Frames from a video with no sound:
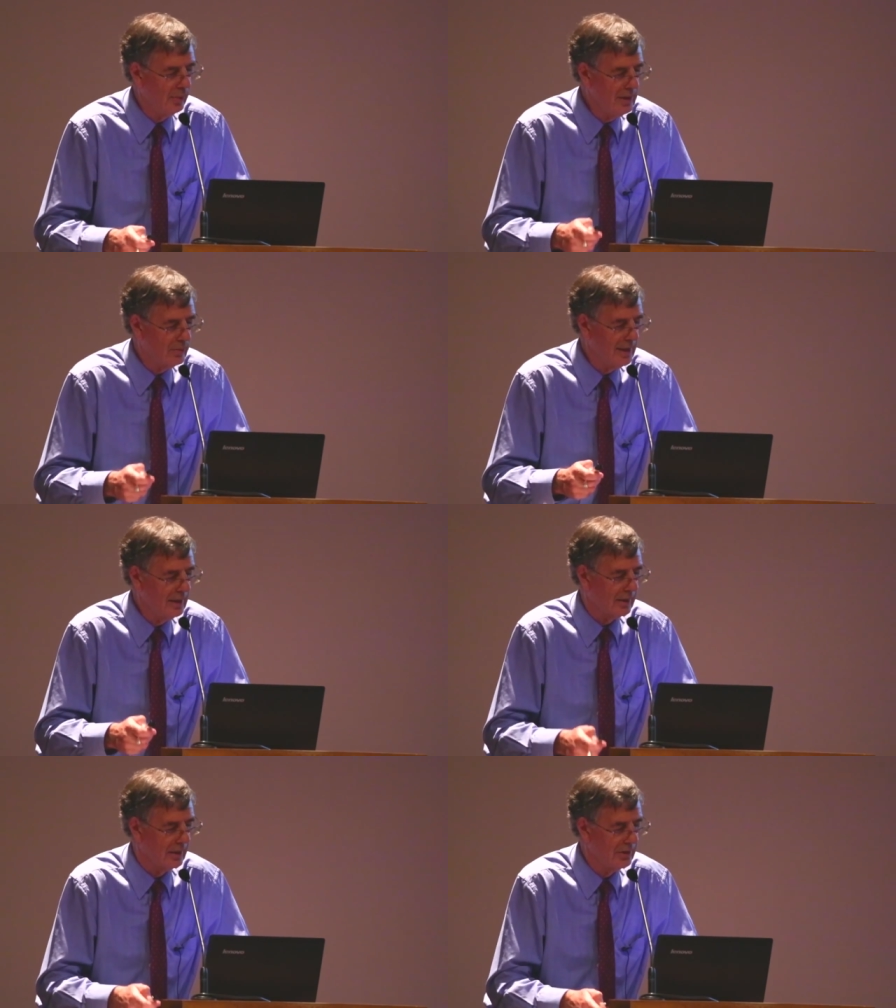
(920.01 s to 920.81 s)
we
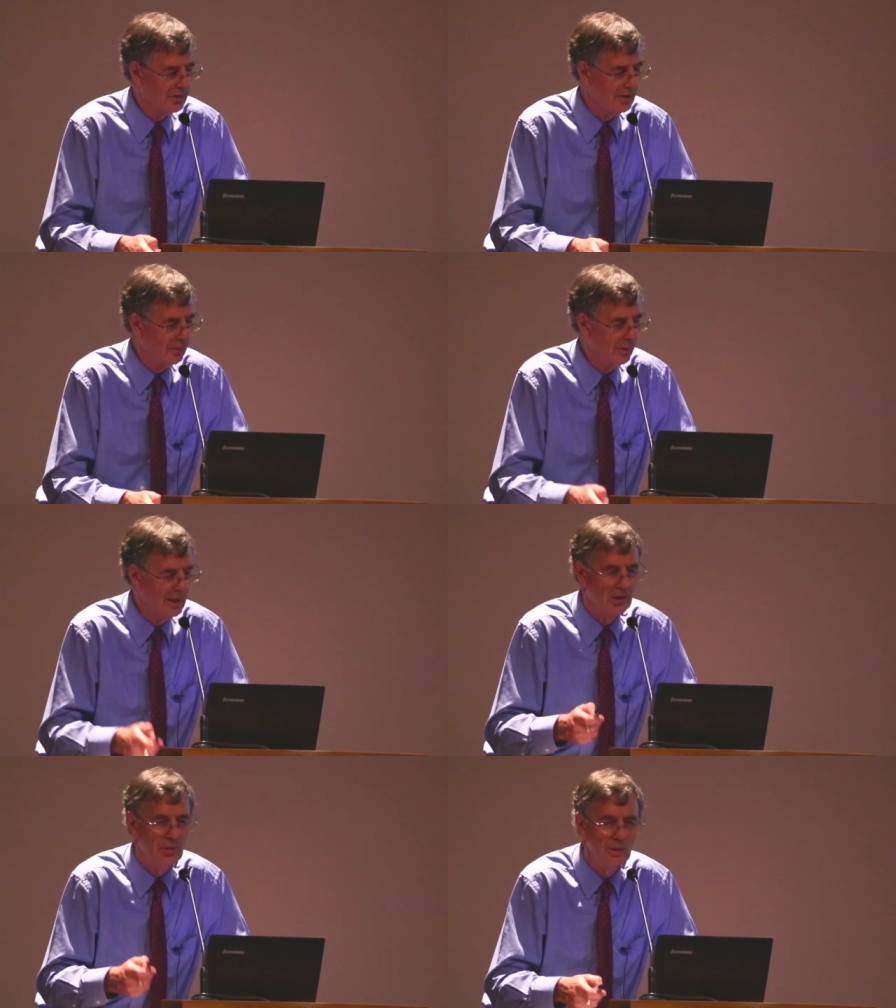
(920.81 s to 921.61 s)
realized that
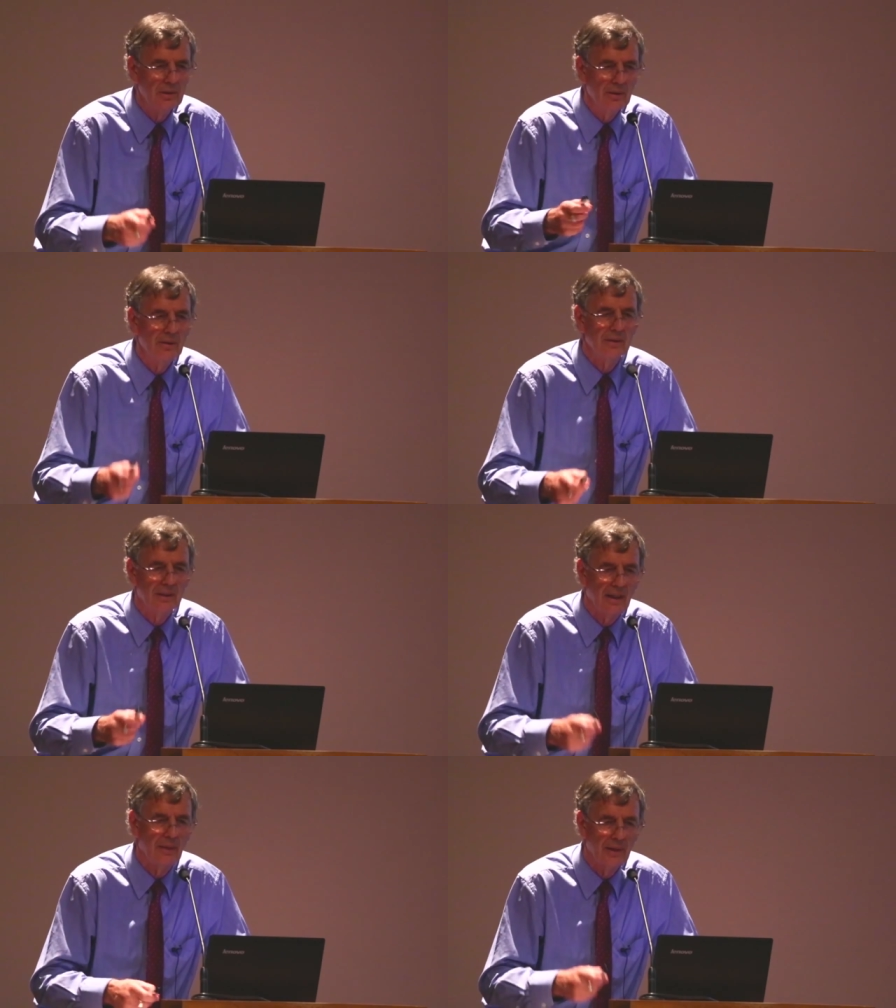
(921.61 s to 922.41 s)
we could not
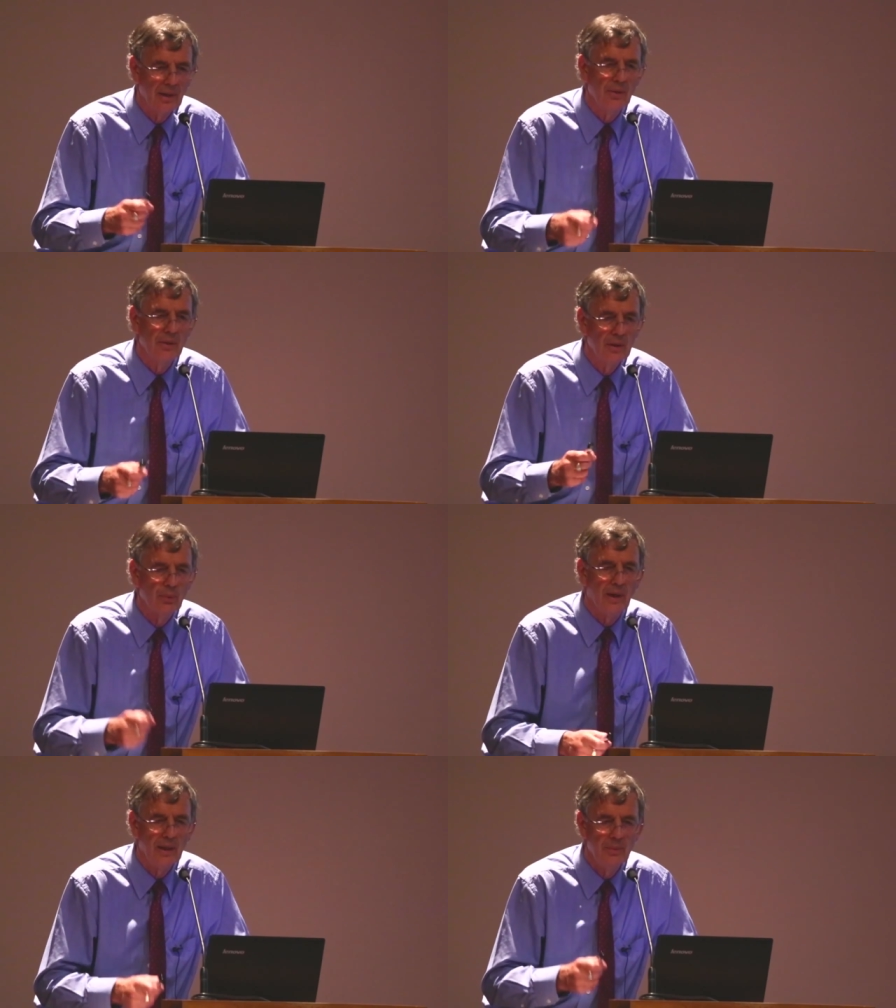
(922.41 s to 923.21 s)
carry on the
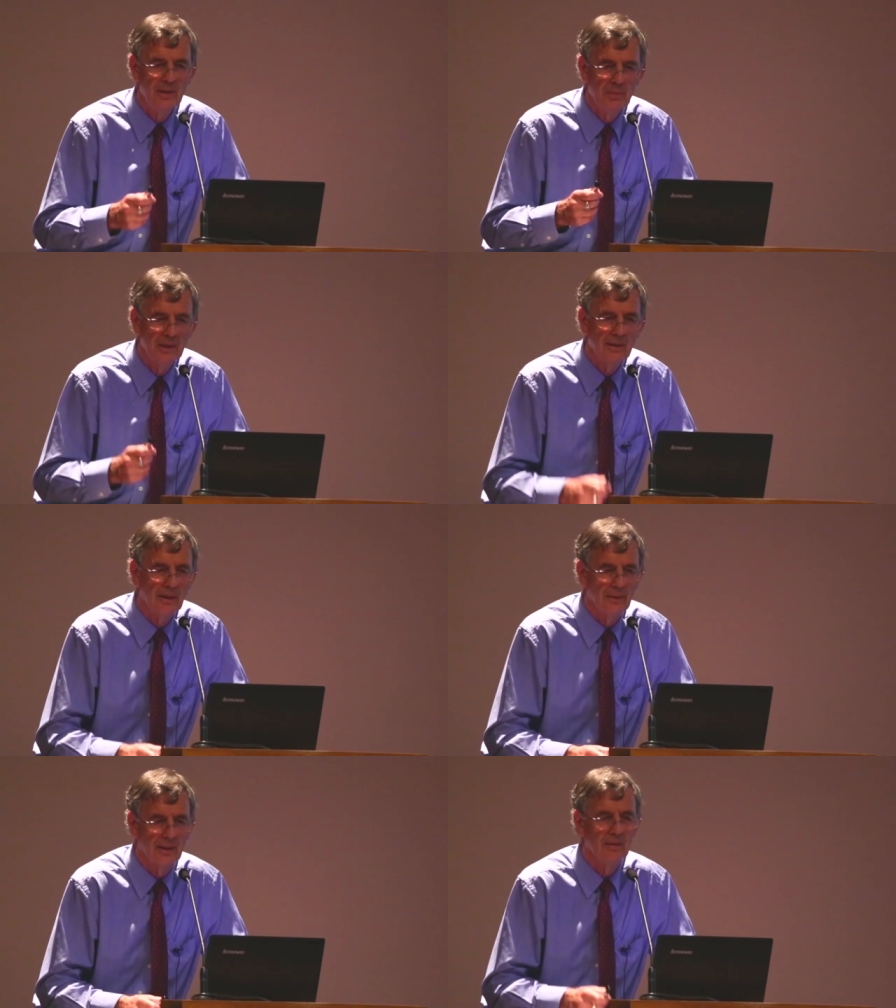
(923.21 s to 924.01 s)
way we've been
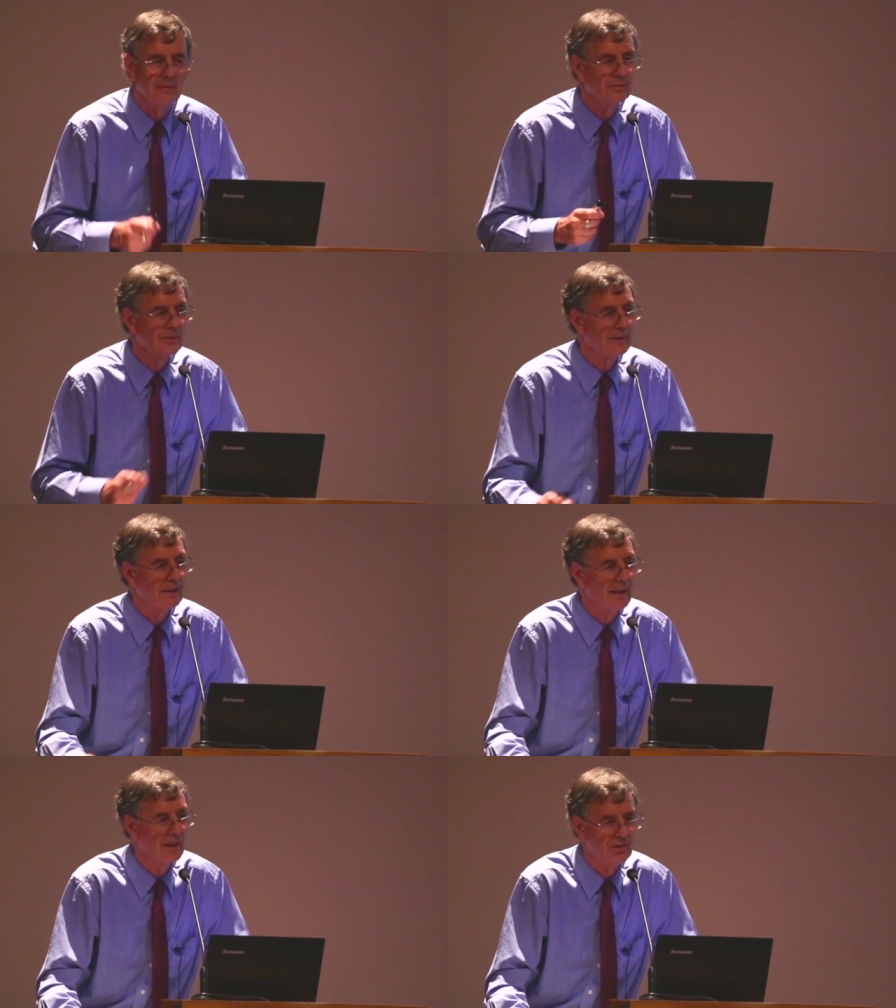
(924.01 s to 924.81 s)
going for the
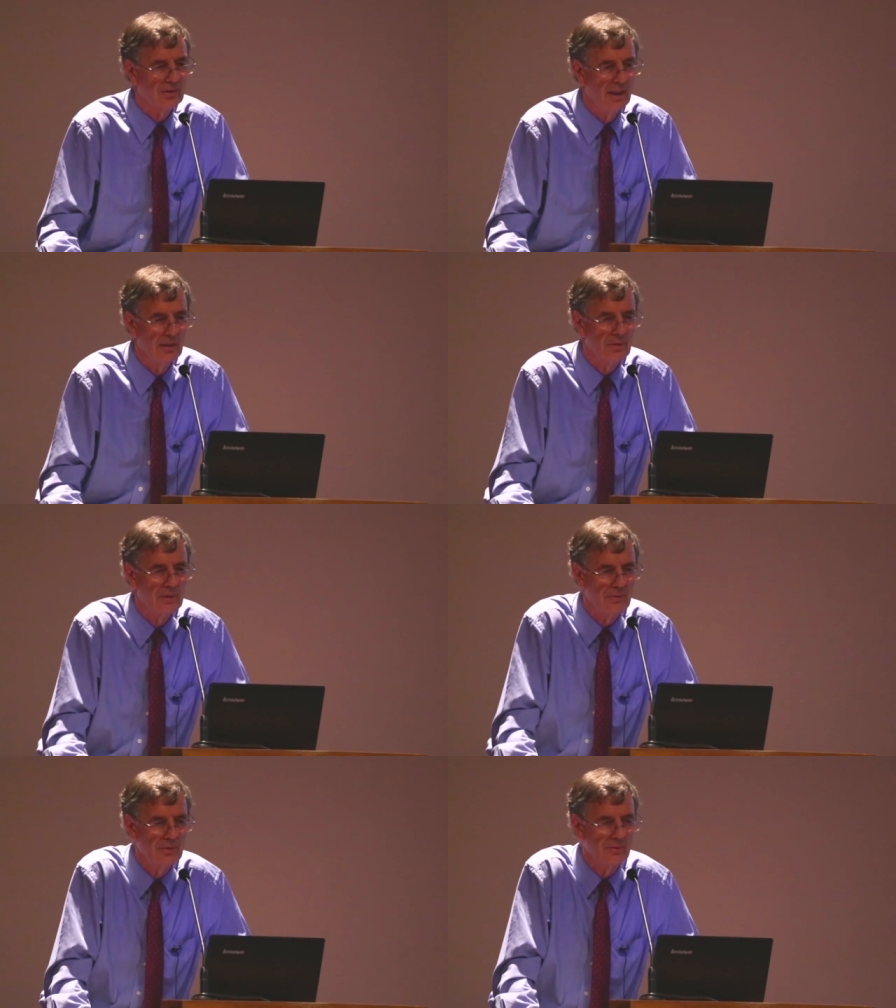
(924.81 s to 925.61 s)
last
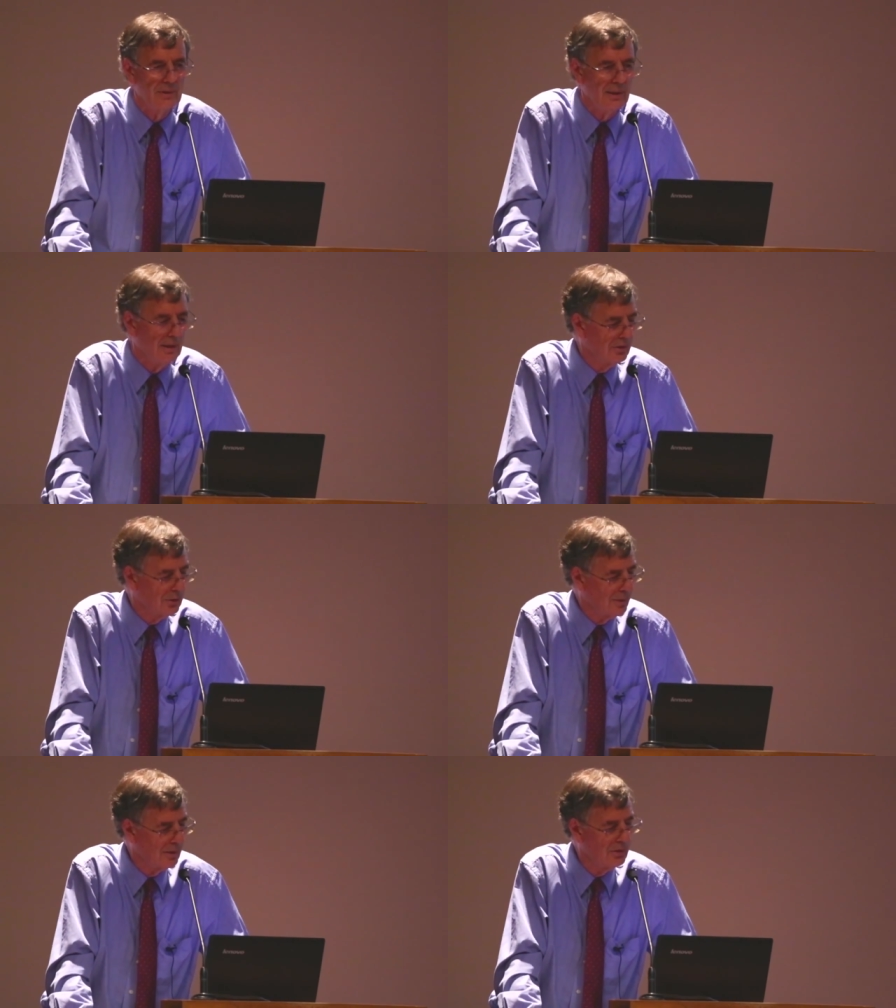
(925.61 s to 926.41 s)
150
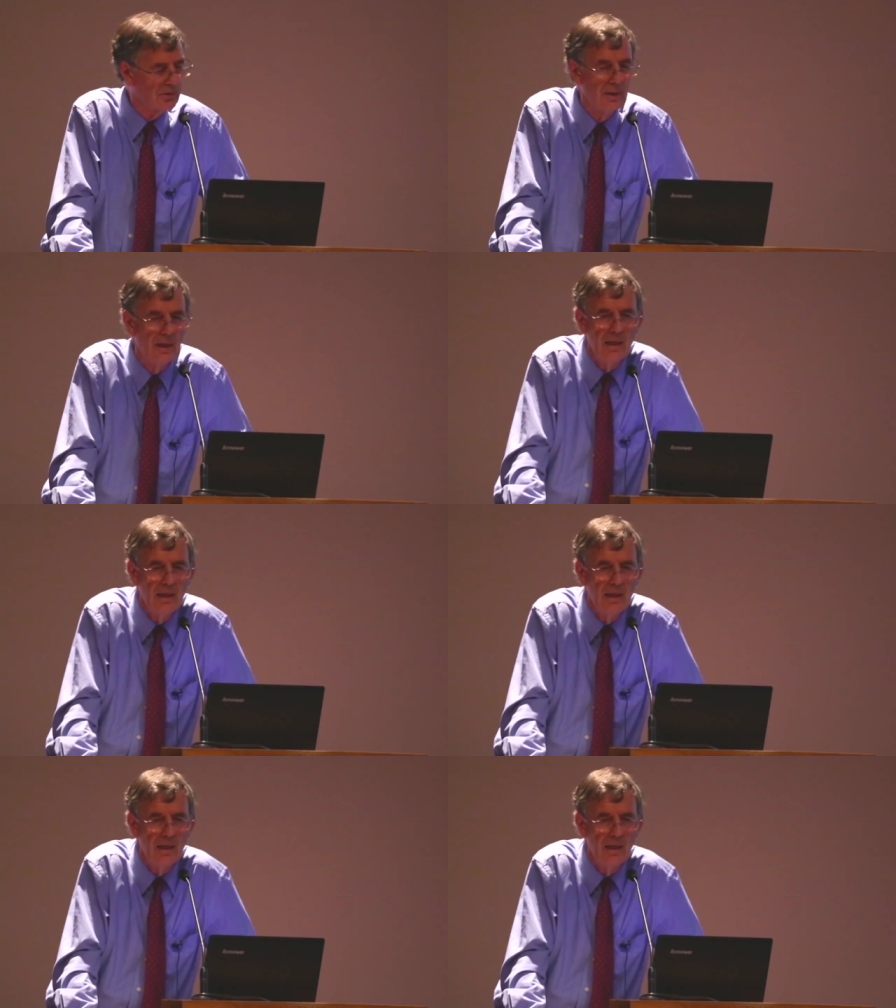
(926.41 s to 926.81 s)
years because